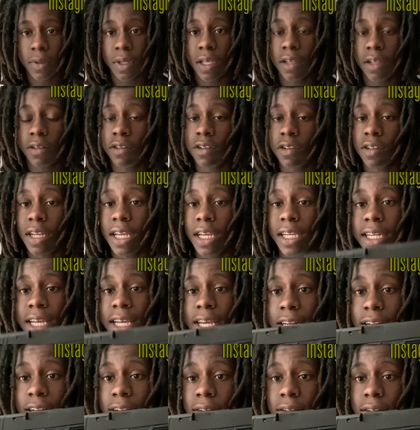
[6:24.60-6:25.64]
Just like
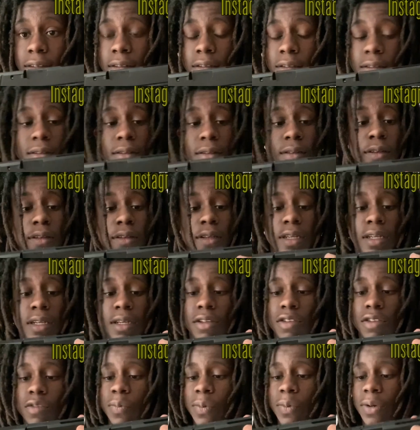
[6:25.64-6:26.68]
that.
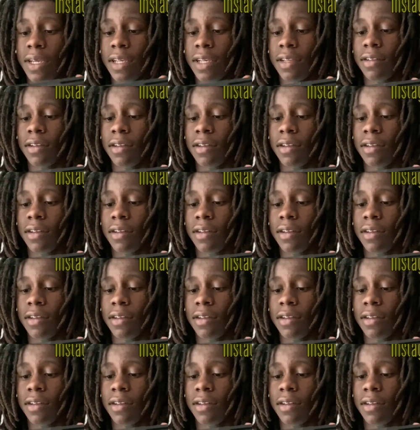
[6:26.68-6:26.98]
This spring is